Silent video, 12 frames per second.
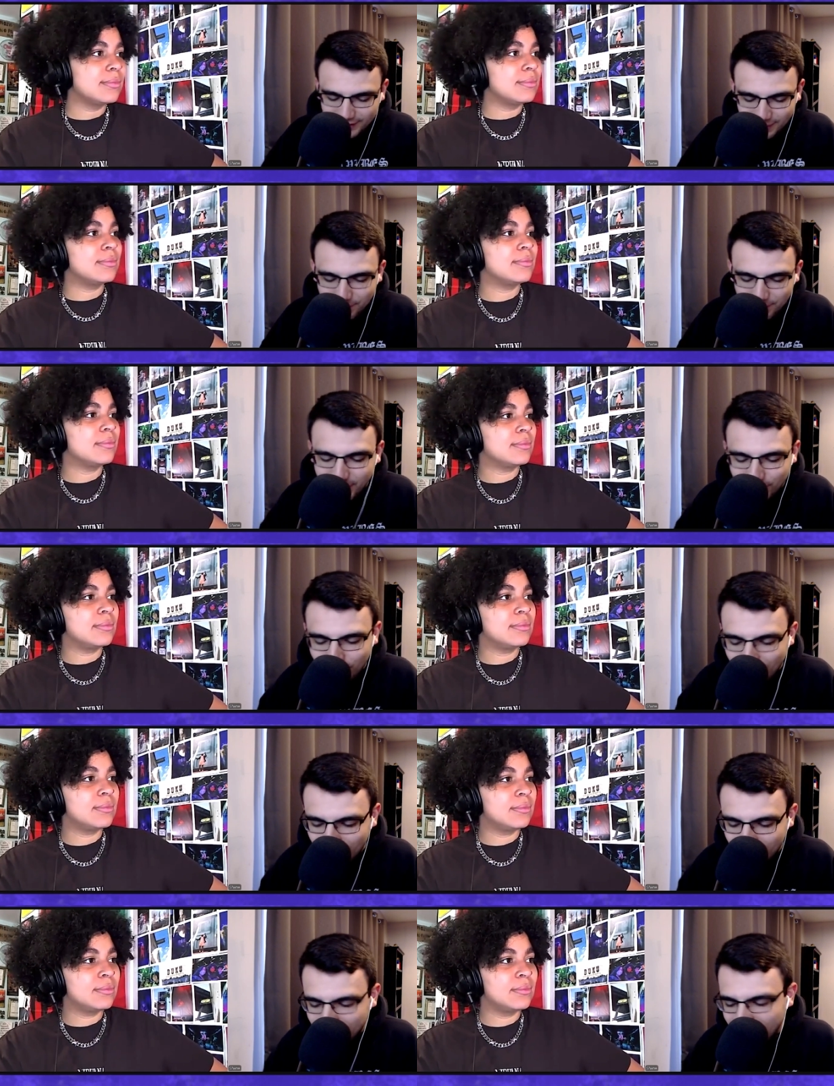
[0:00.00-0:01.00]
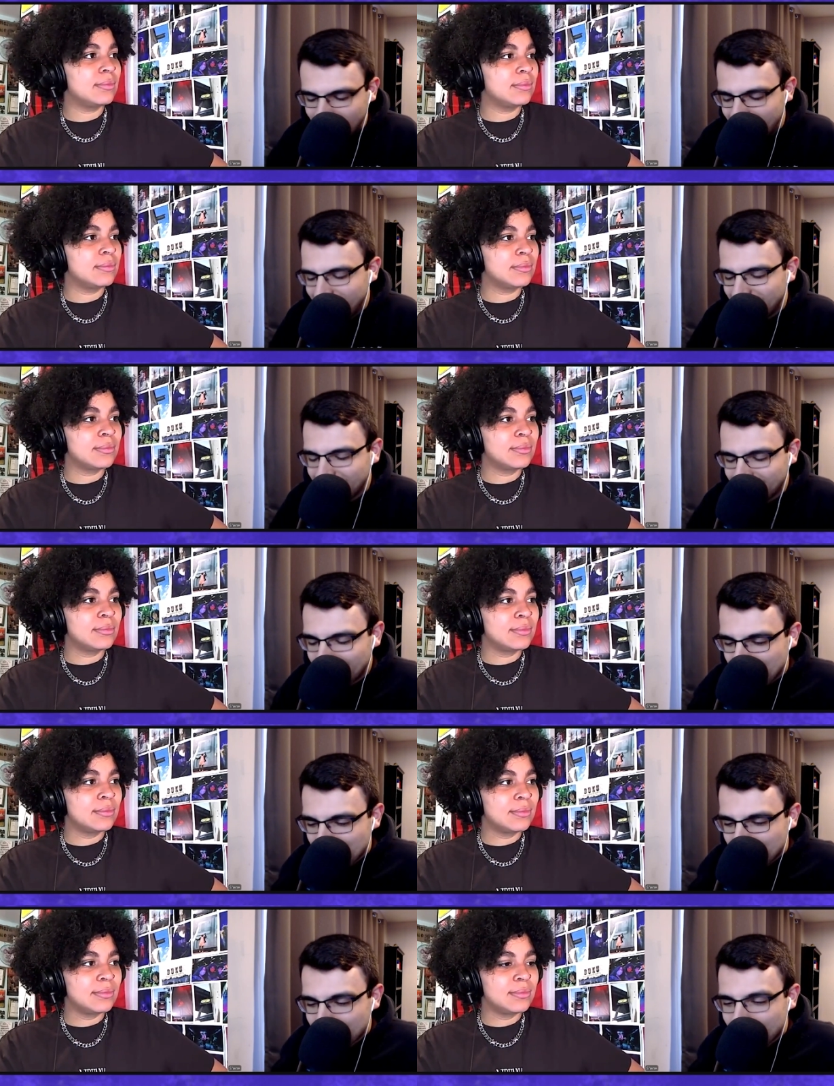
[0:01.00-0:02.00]
Speaker 1: the pinnacle of like
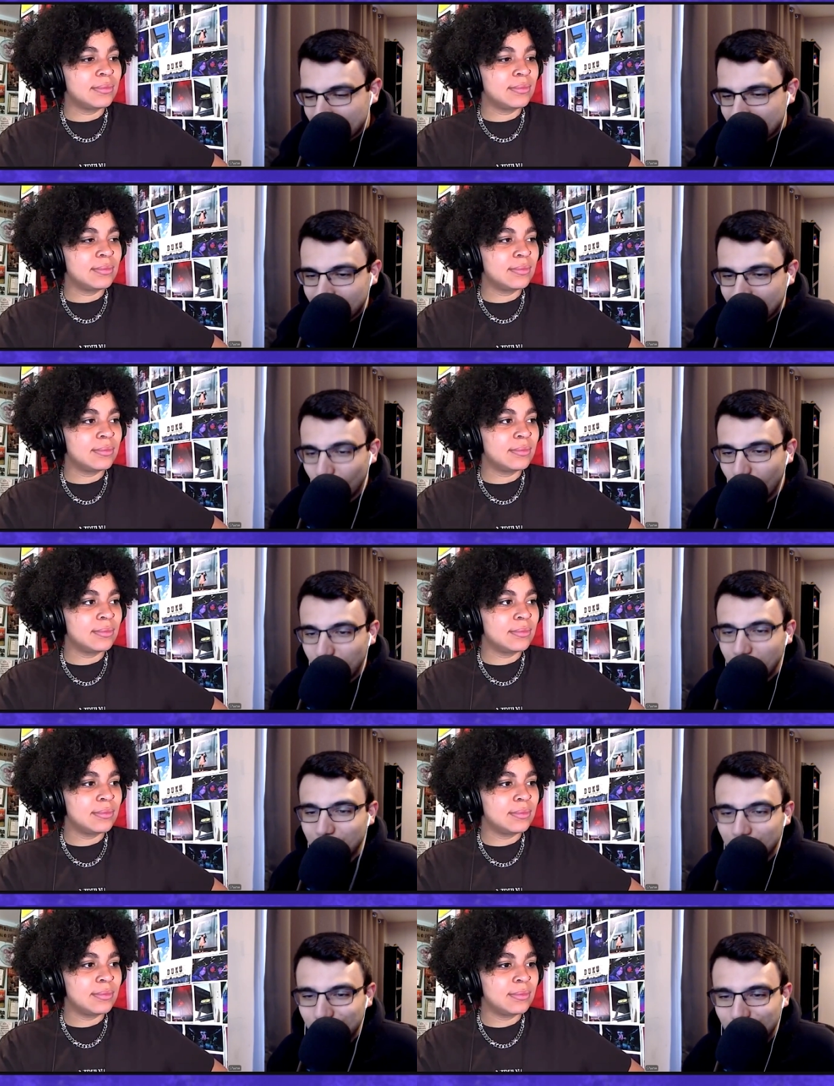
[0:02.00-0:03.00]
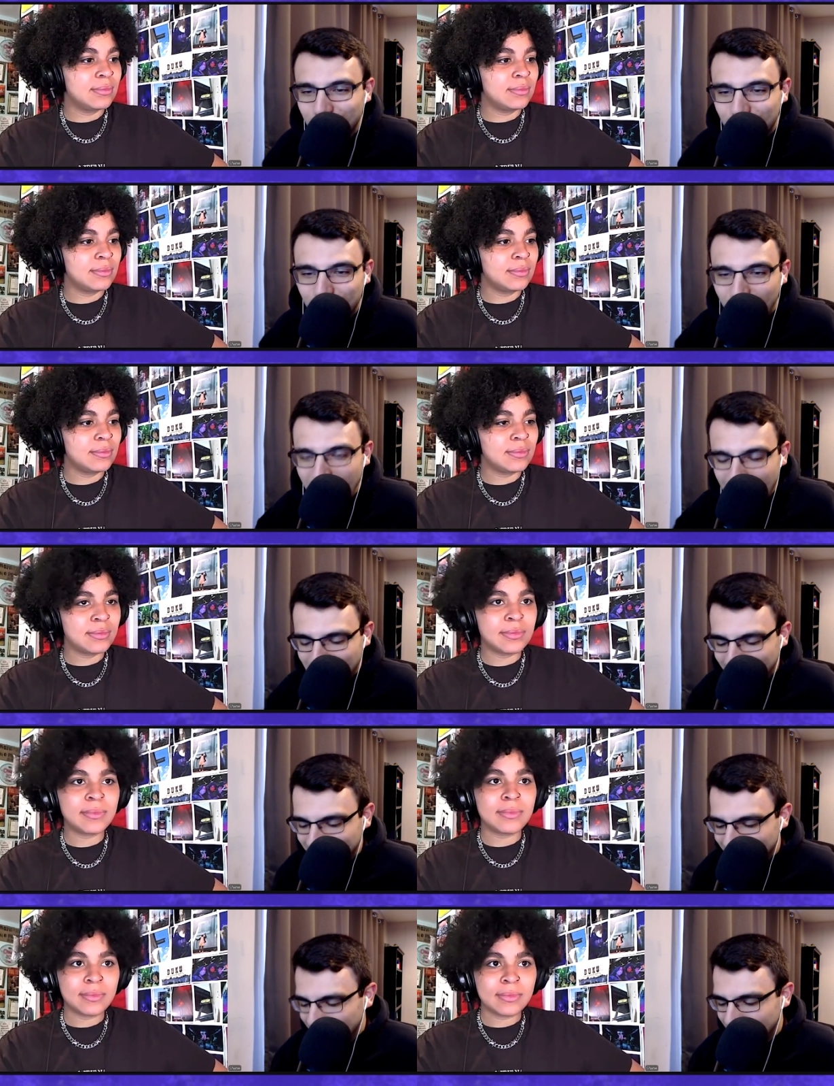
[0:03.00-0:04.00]
what we were just describing
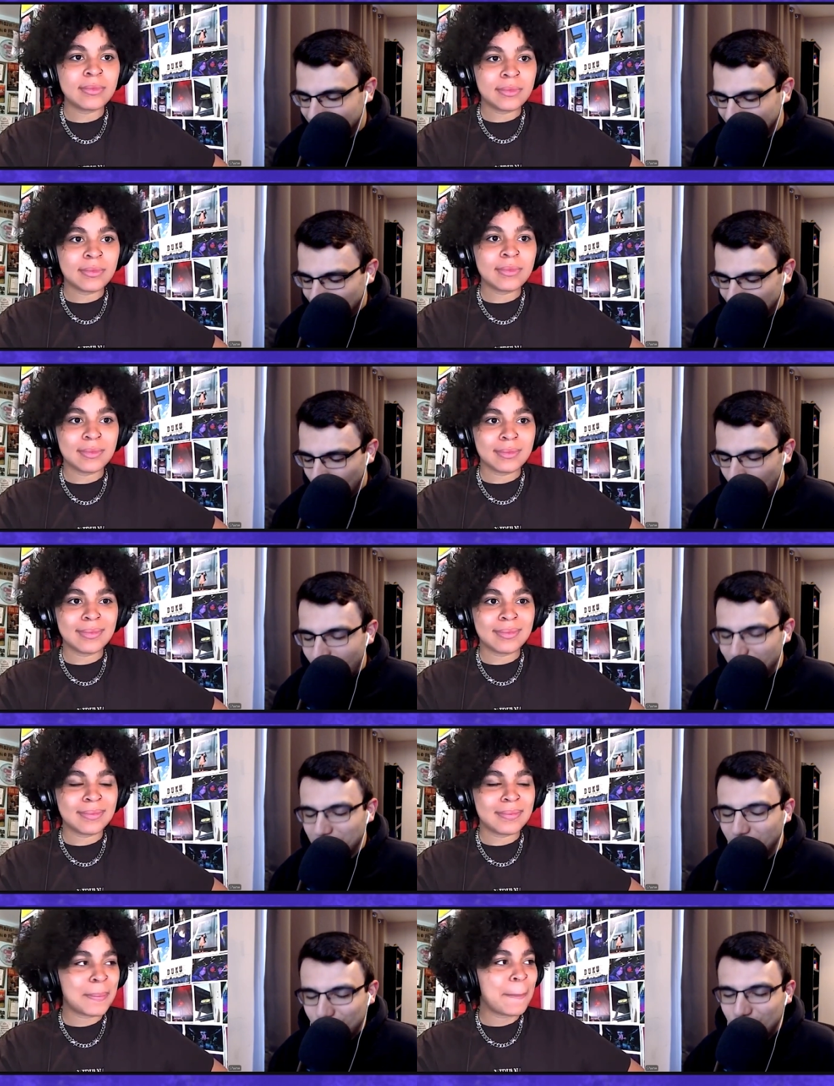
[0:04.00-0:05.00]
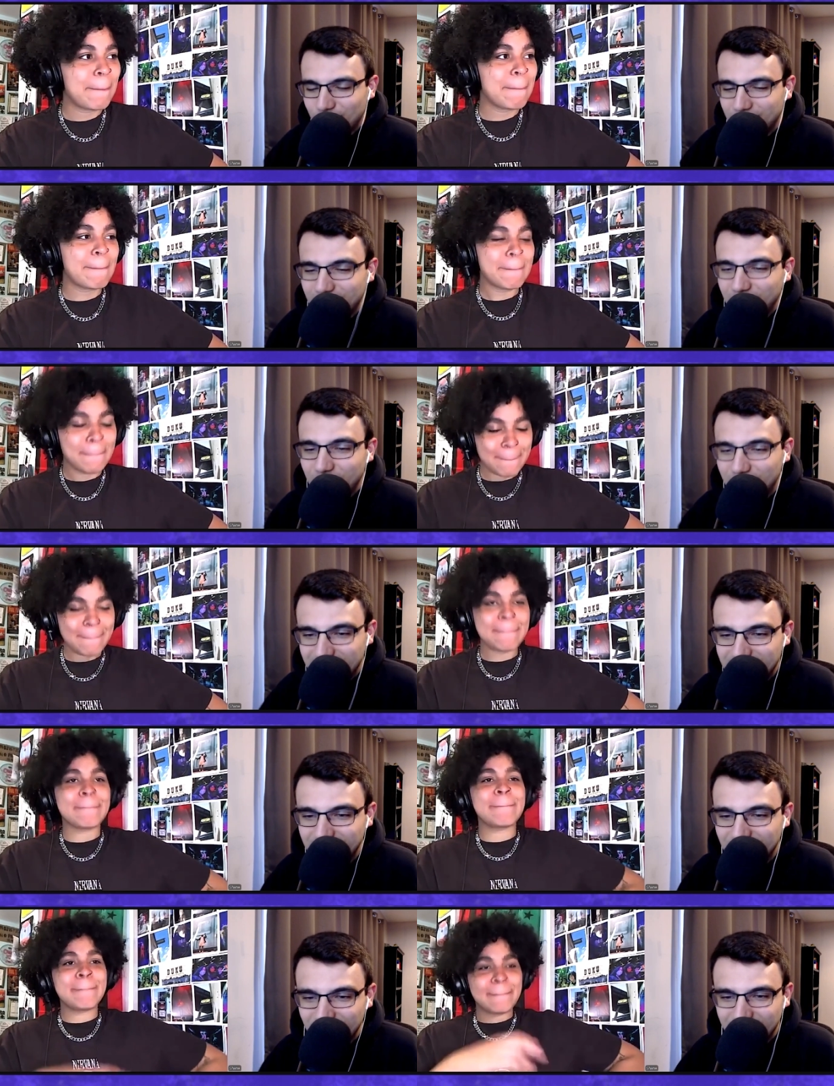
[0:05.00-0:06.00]
the the raw emotion that you can hear mm-hmm.